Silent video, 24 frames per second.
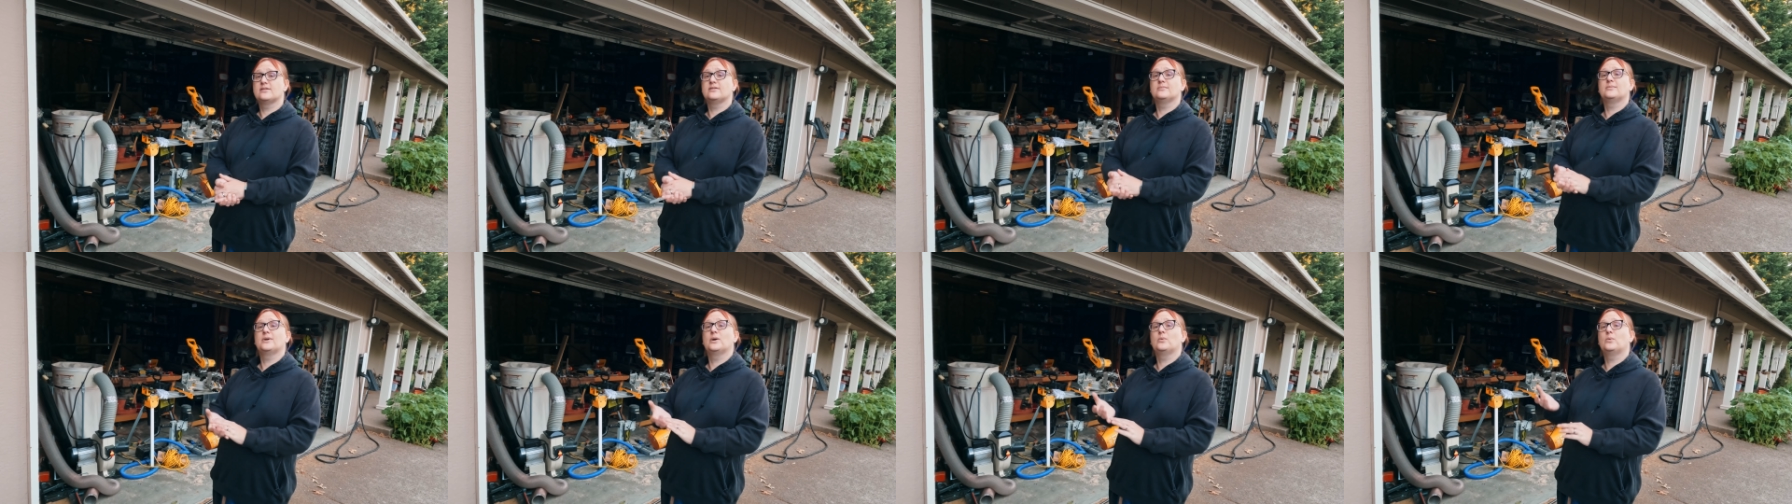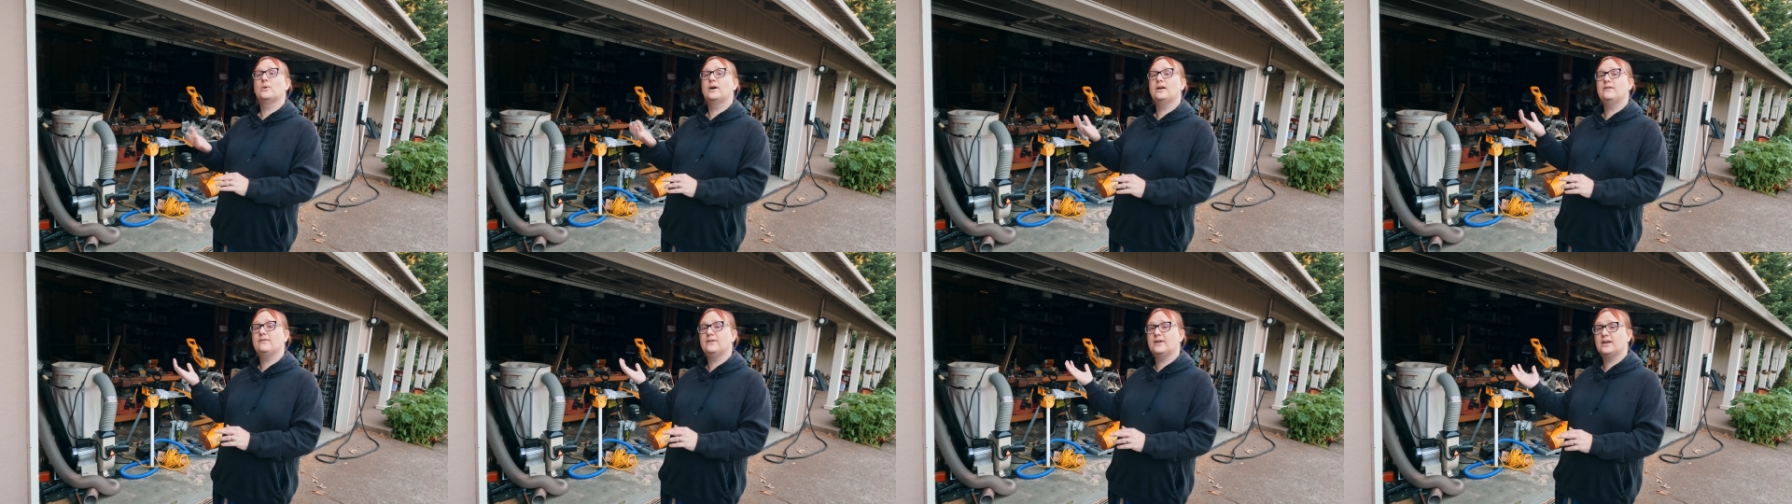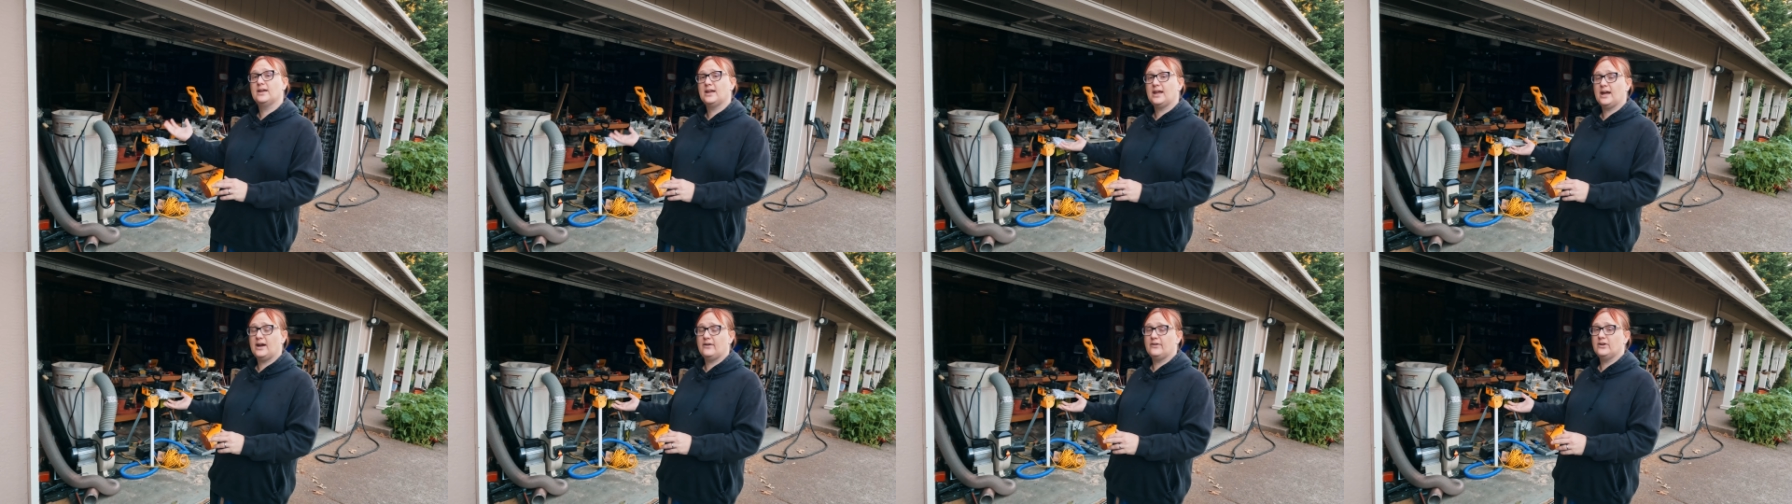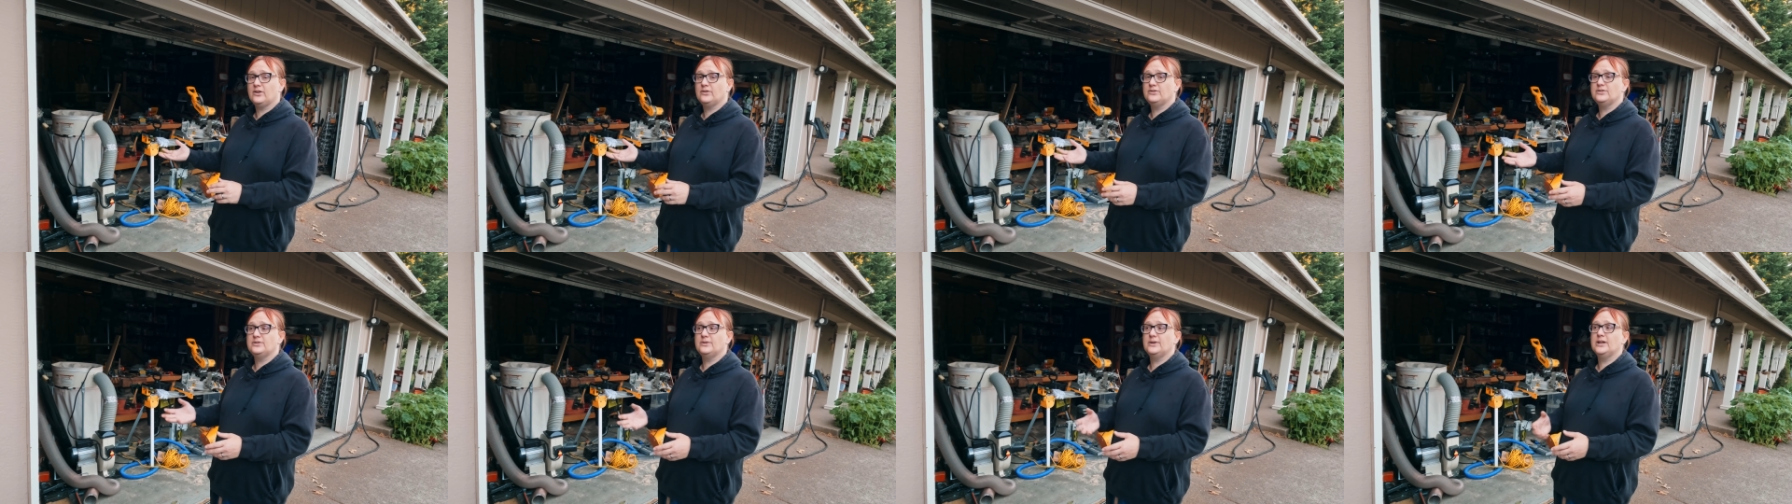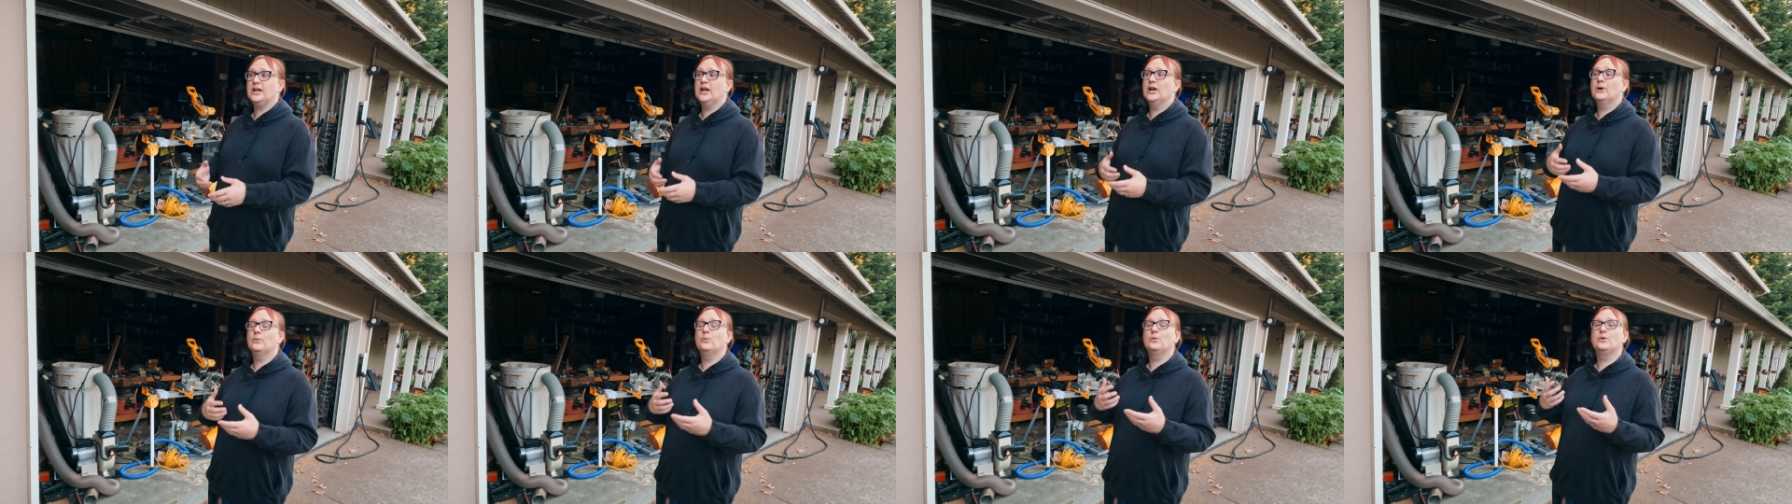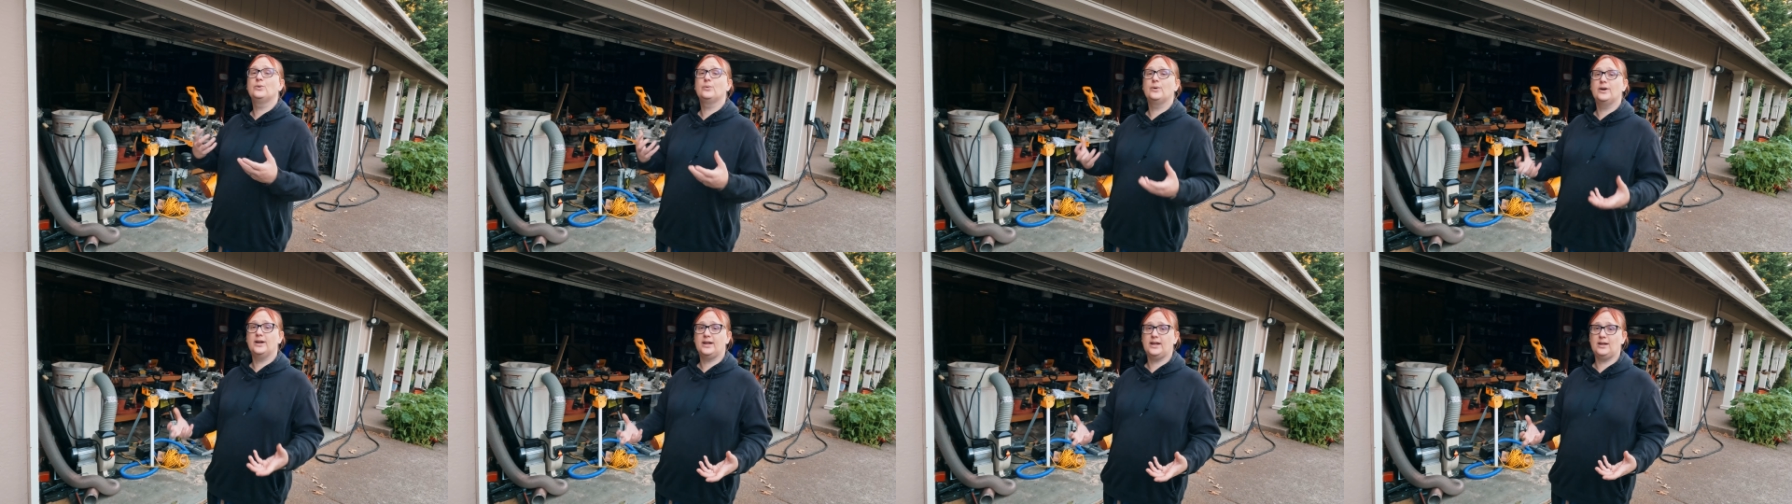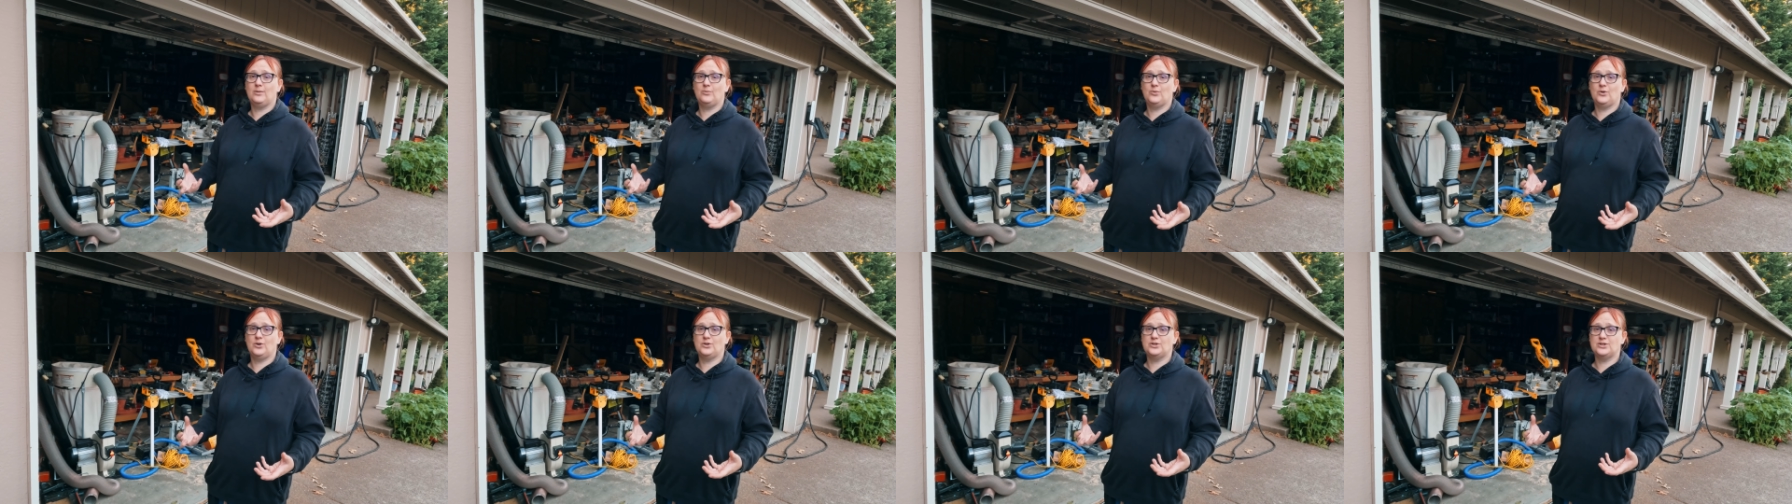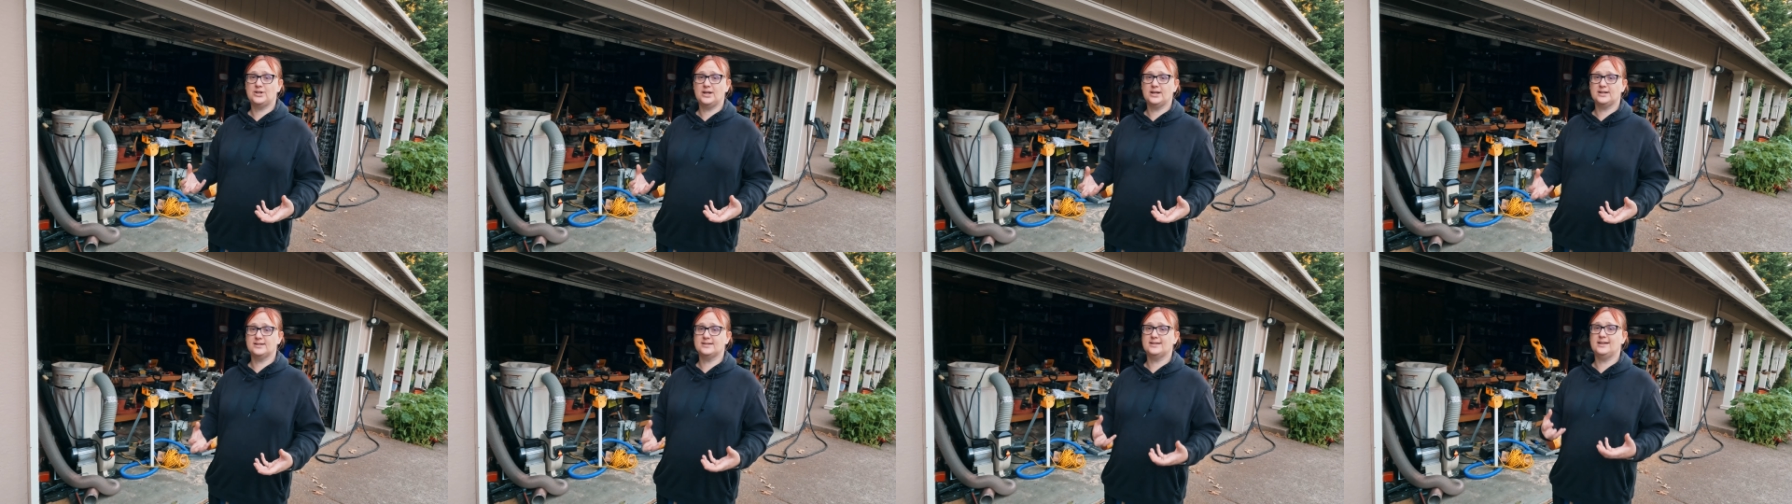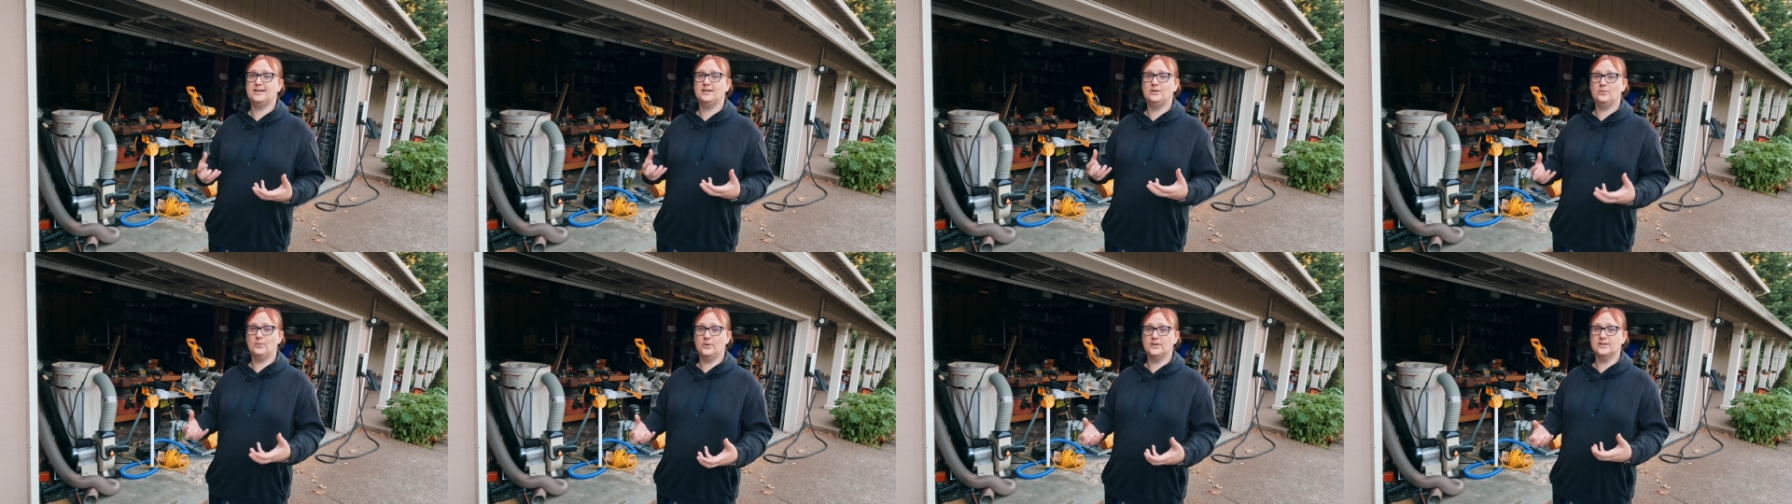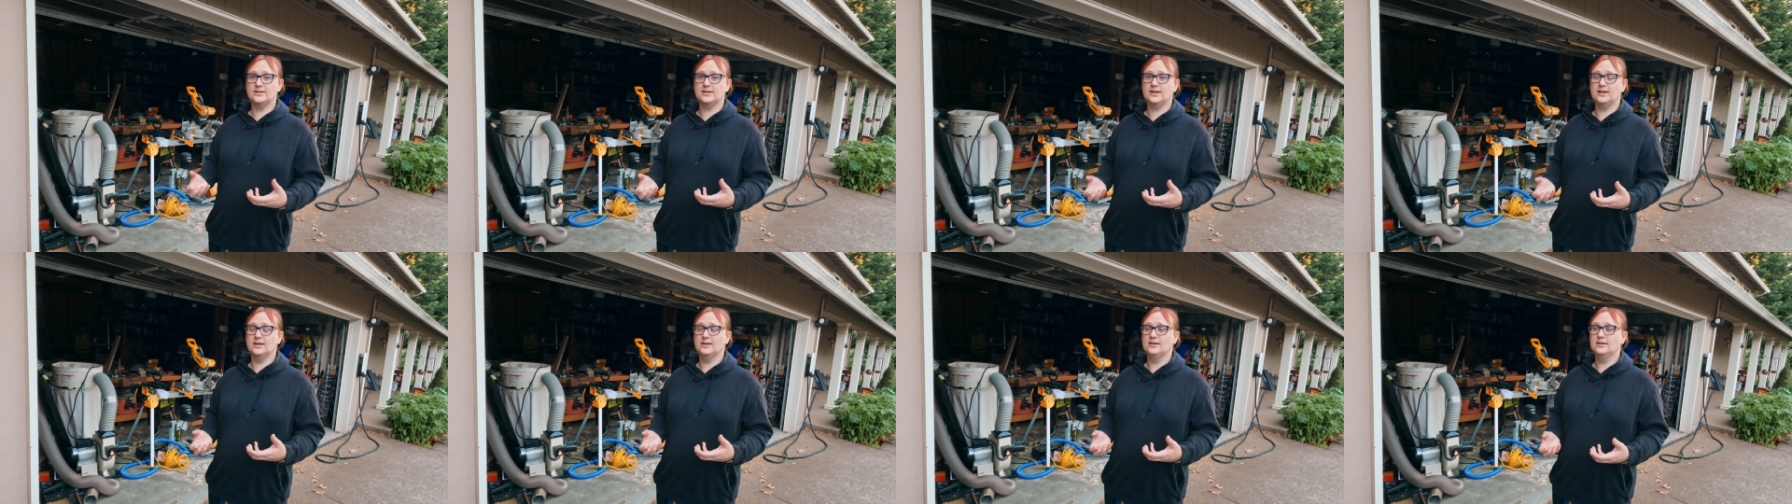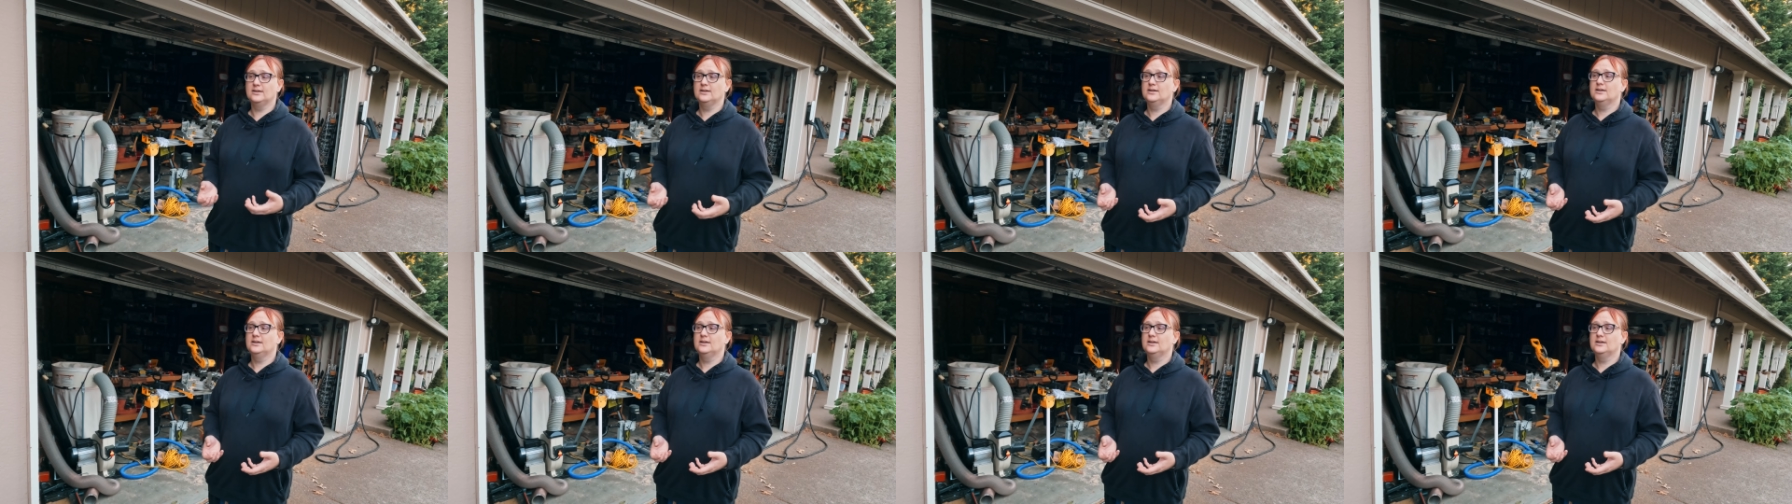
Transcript: that my wife can carry on doing her woodworking projects in the winter.